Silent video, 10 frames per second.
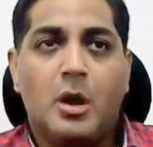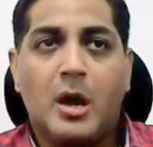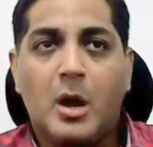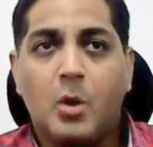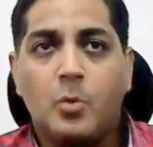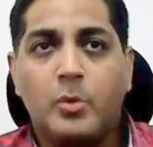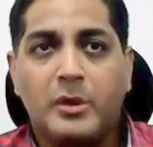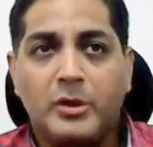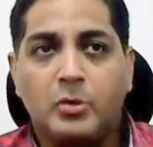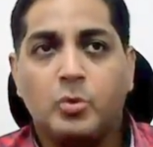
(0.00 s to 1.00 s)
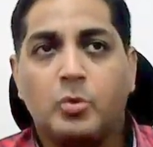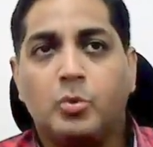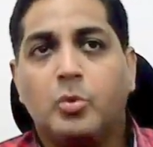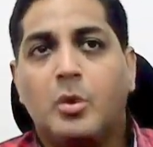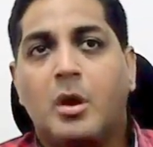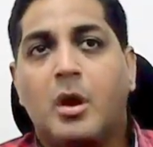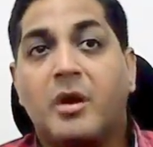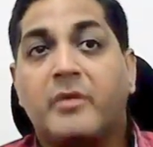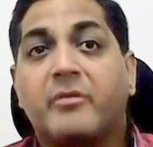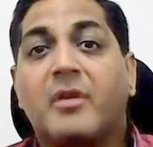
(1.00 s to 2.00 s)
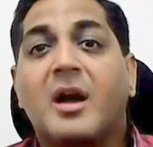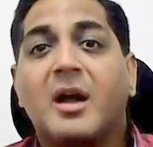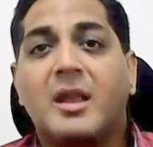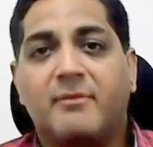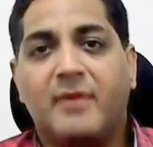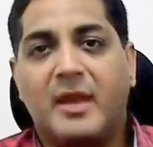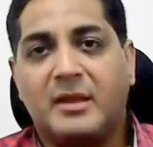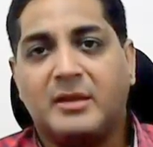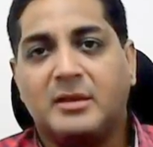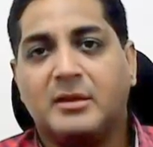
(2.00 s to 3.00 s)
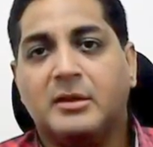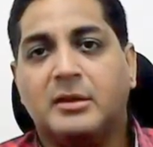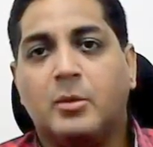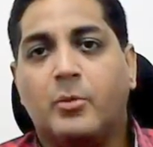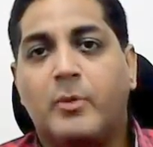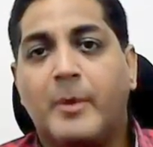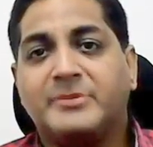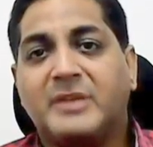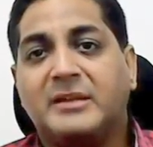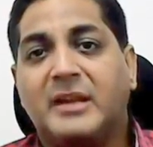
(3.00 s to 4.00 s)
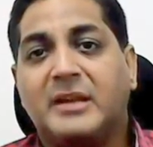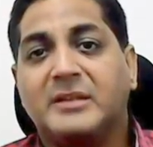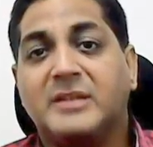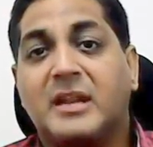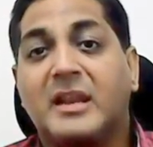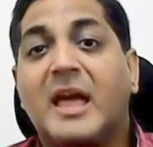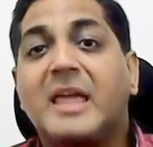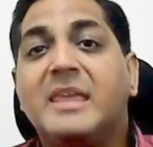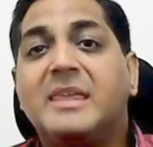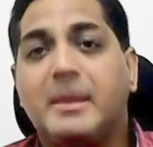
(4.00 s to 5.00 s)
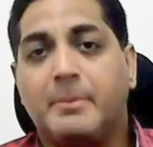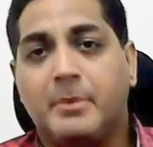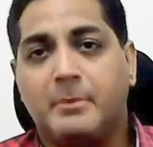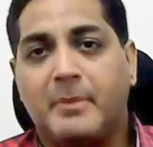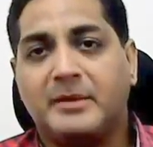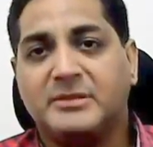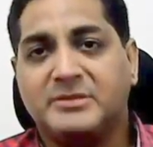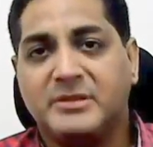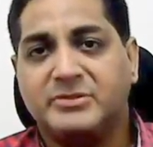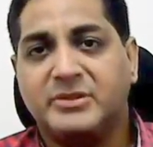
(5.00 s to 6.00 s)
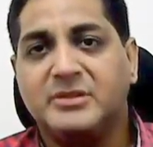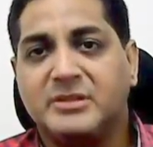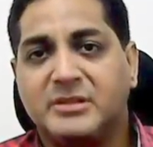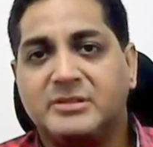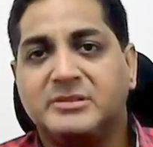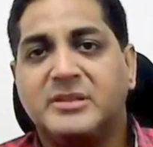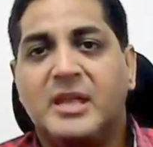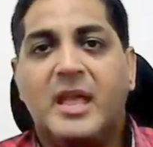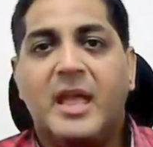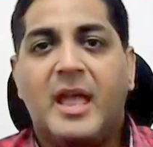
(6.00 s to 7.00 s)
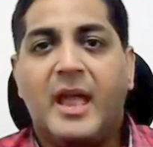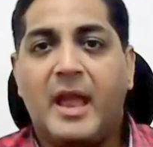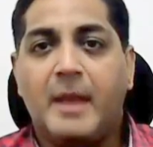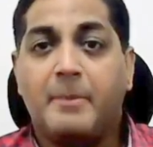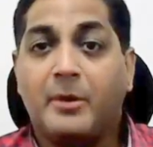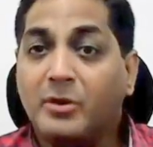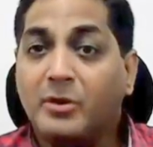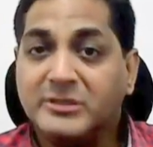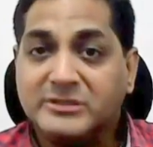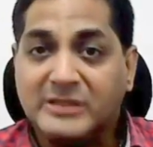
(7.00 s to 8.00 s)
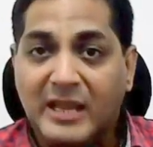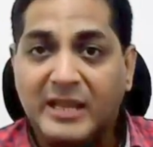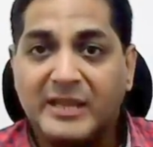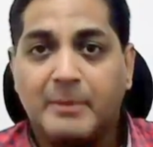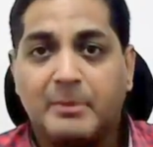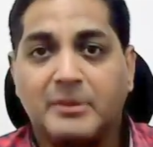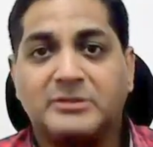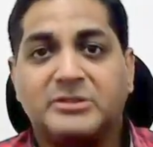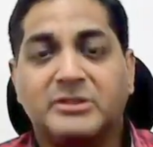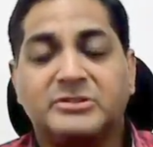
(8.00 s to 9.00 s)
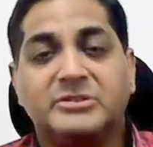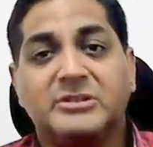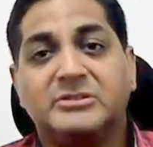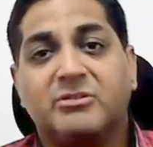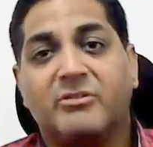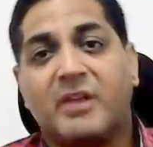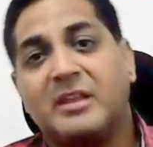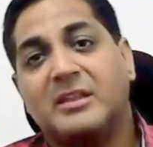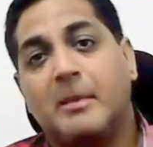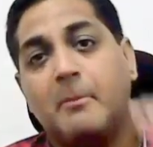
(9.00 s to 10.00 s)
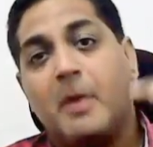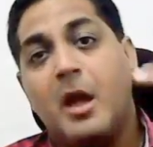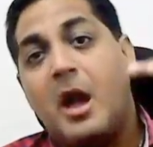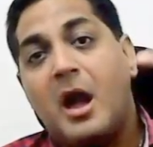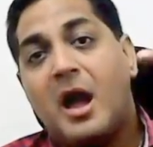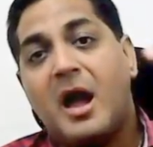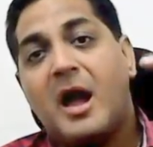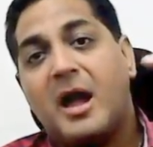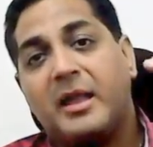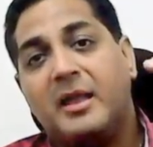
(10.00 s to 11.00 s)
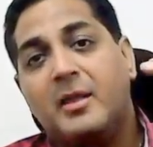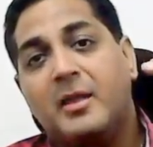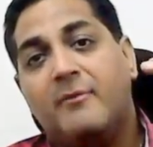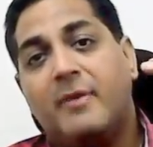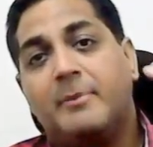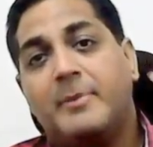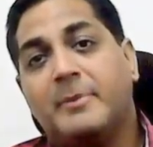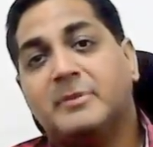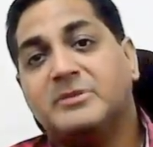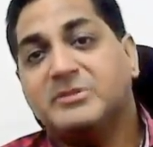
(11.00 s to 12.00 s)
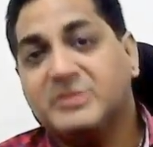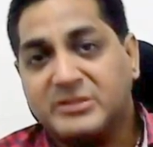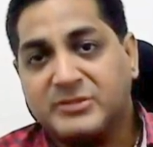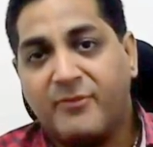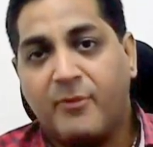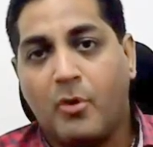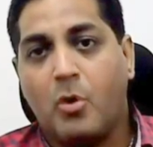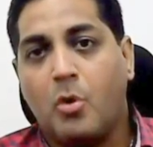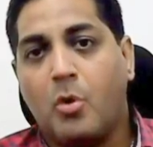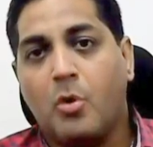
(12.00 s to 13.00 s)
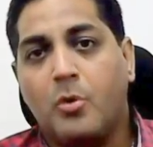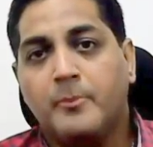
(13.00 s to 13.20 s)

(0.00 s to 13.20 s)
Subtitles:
how will you arrive at a website that is likable by the search engines. And because it's likable, the search engines rank them high when people search for